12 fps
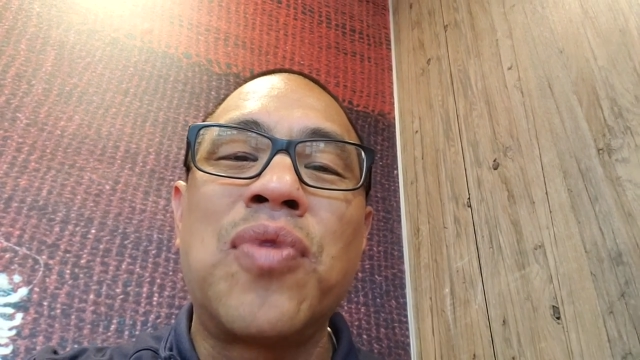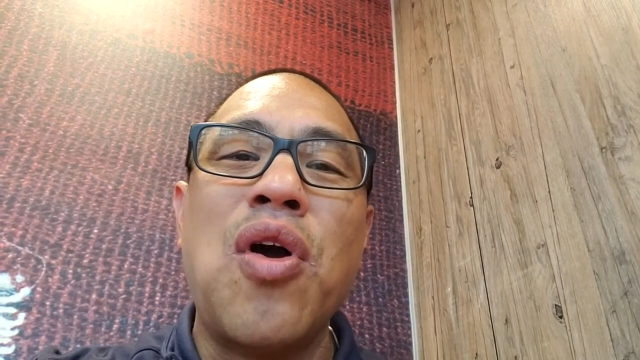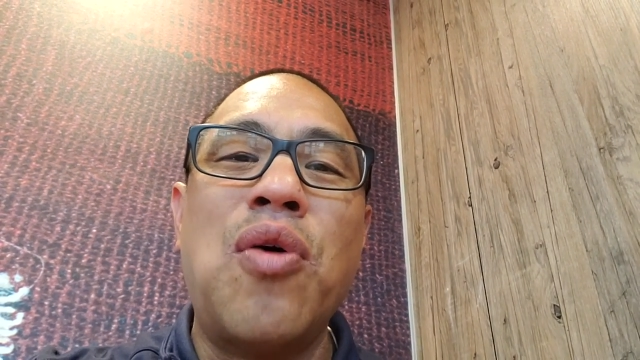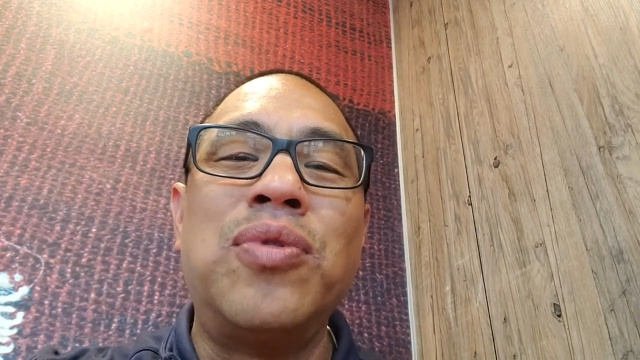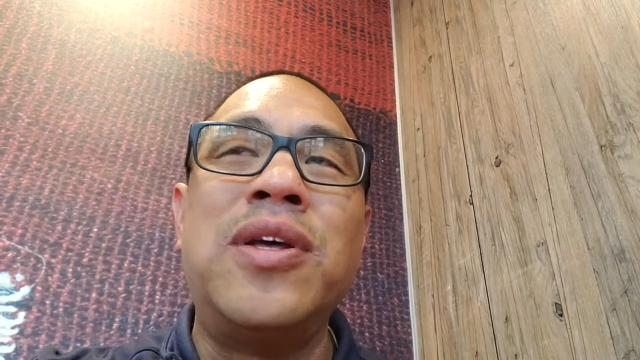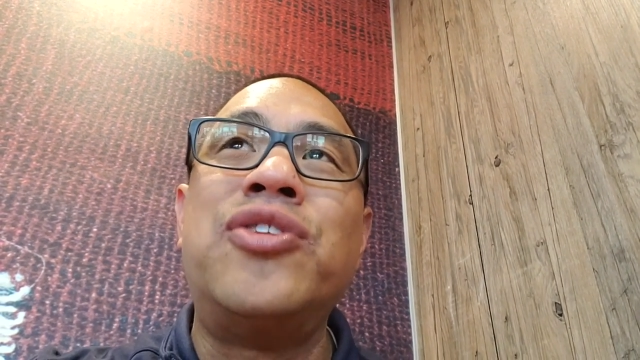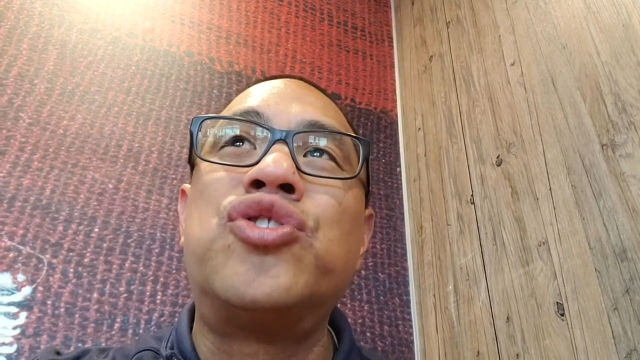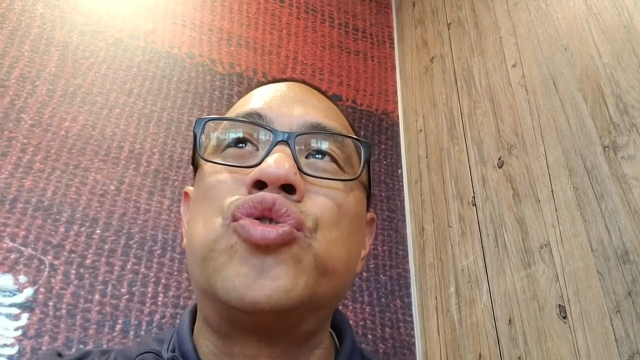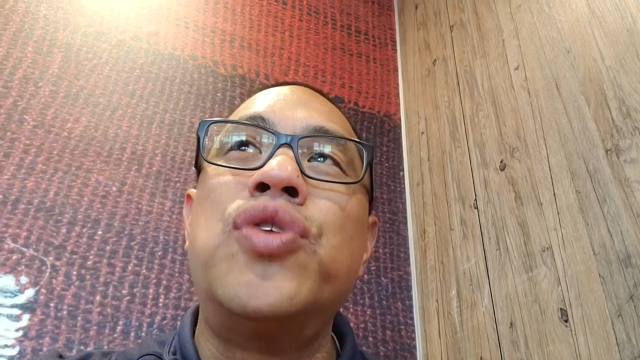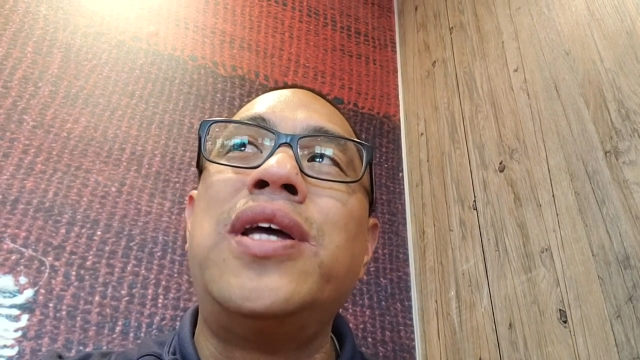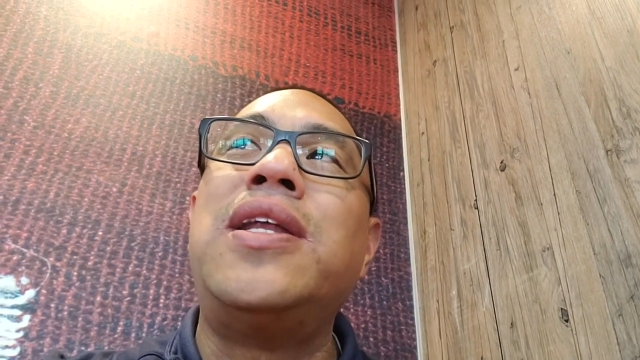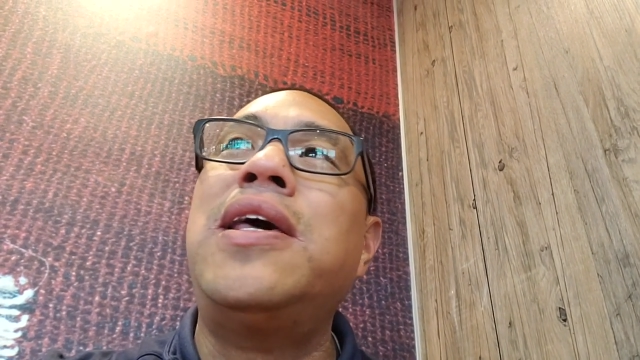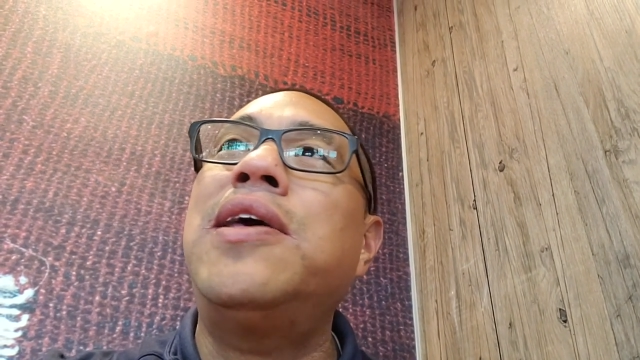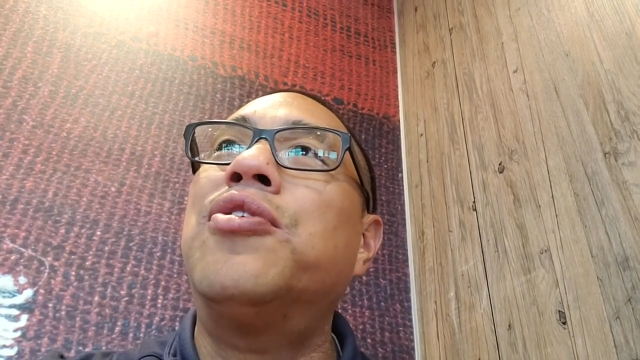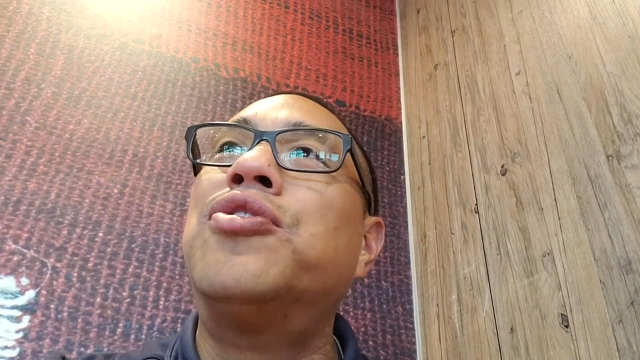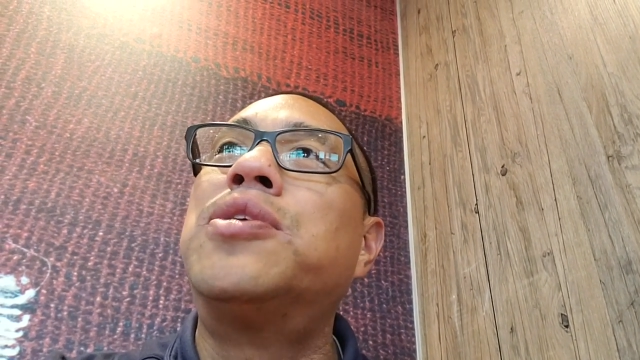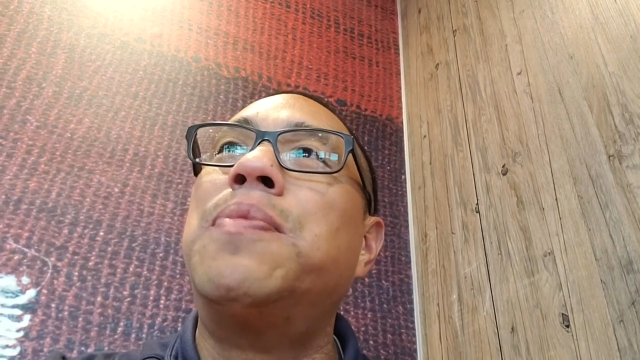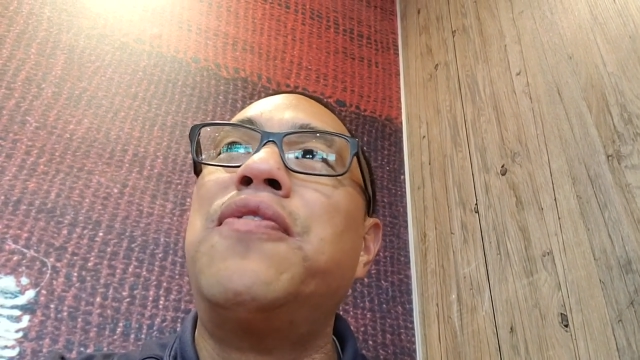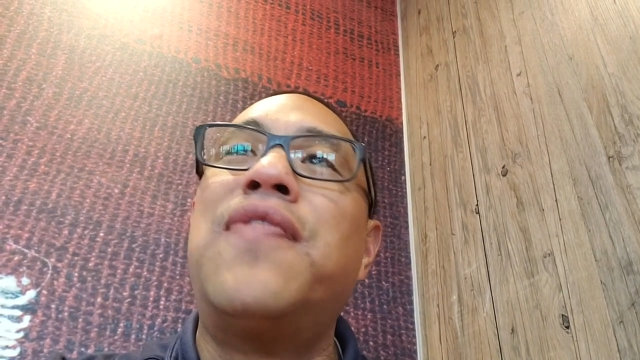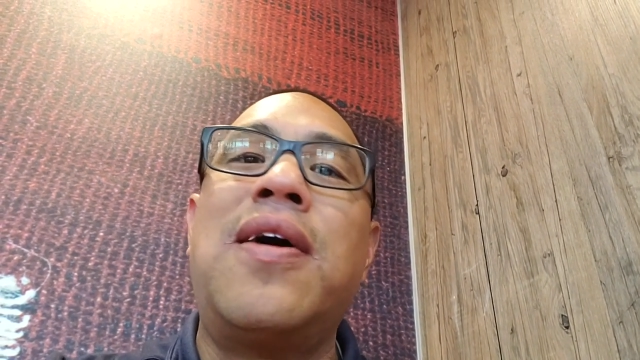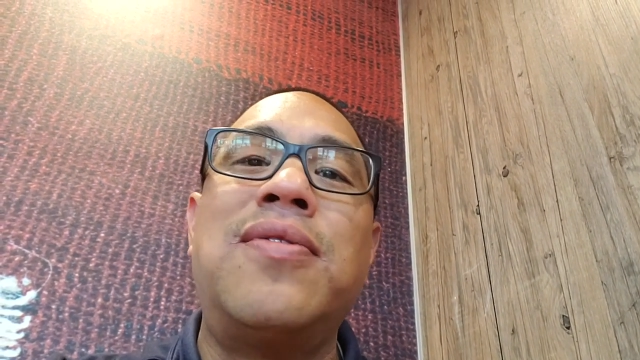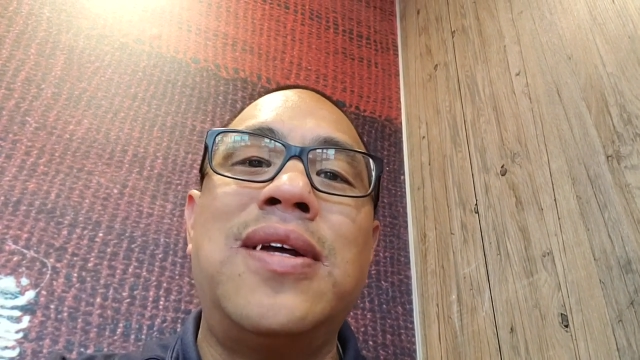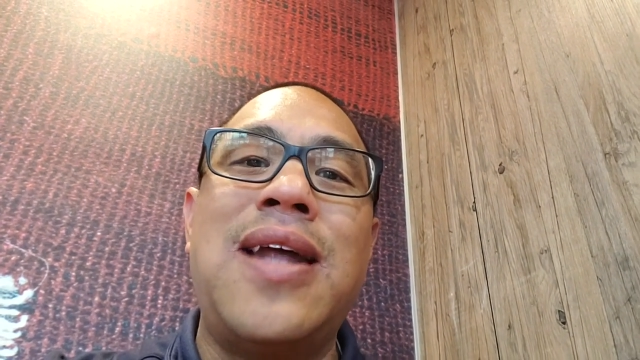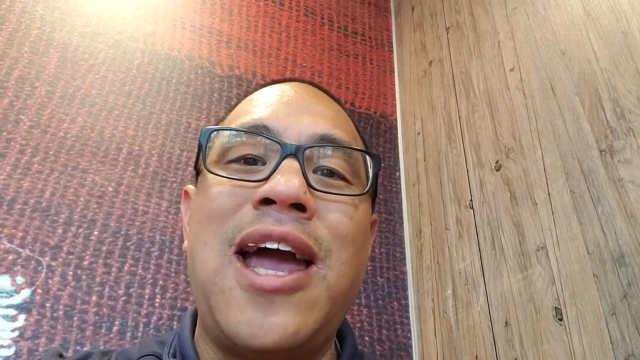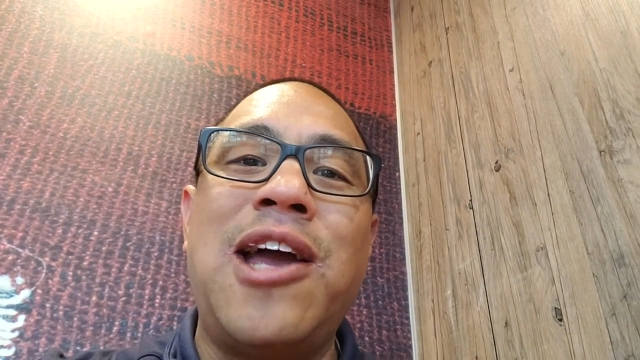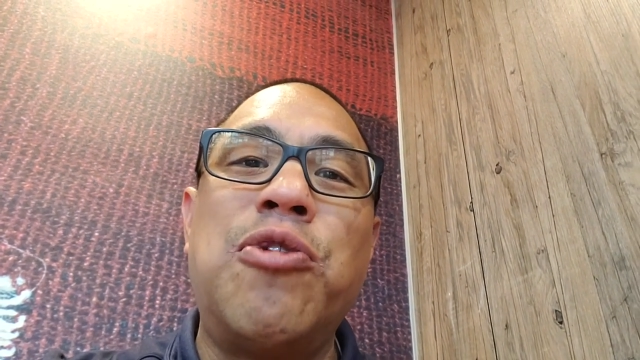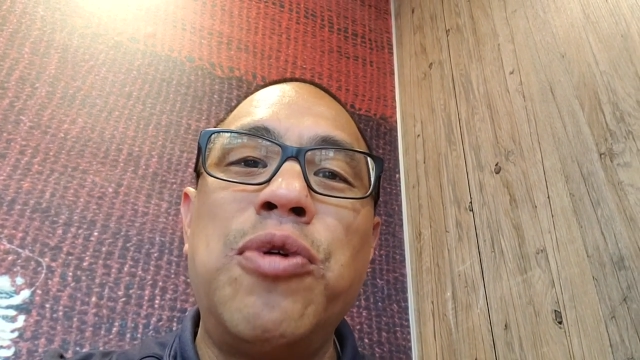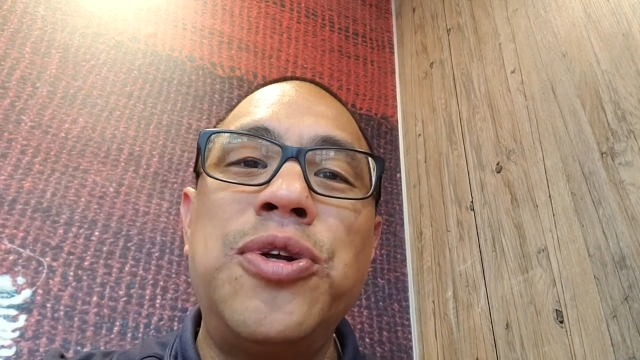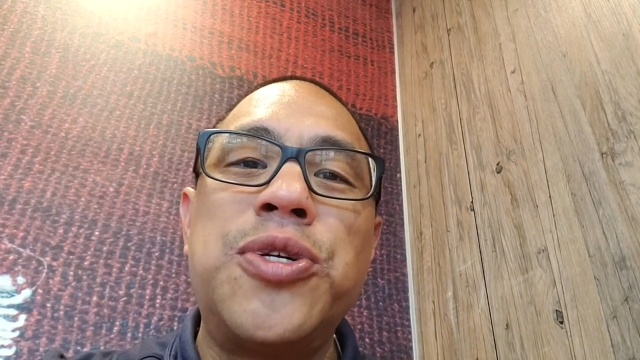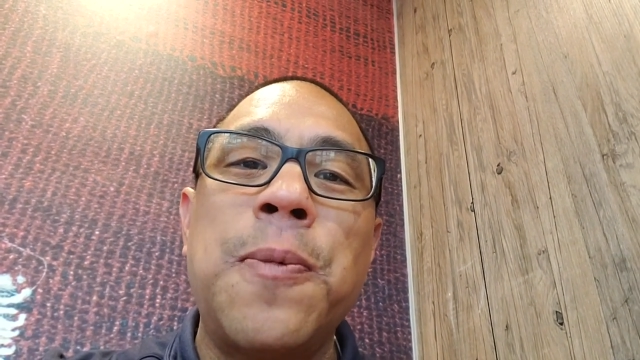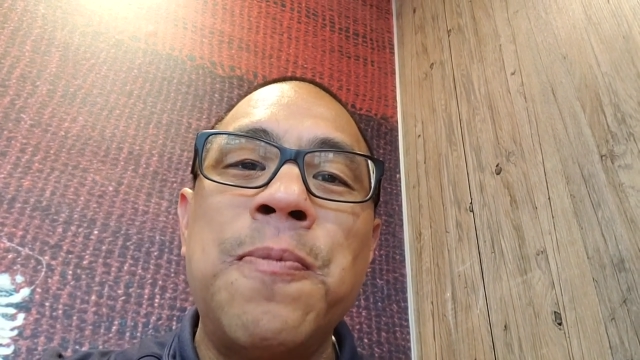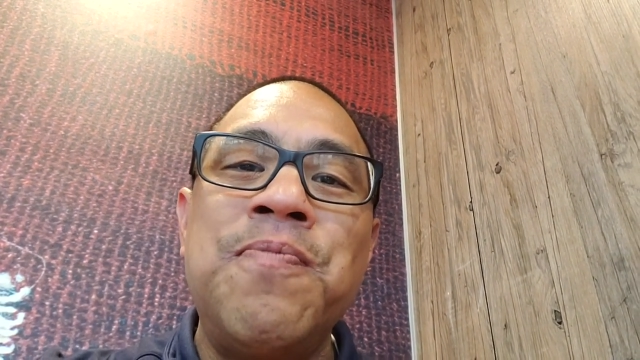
only treat here to be found in Anchorage.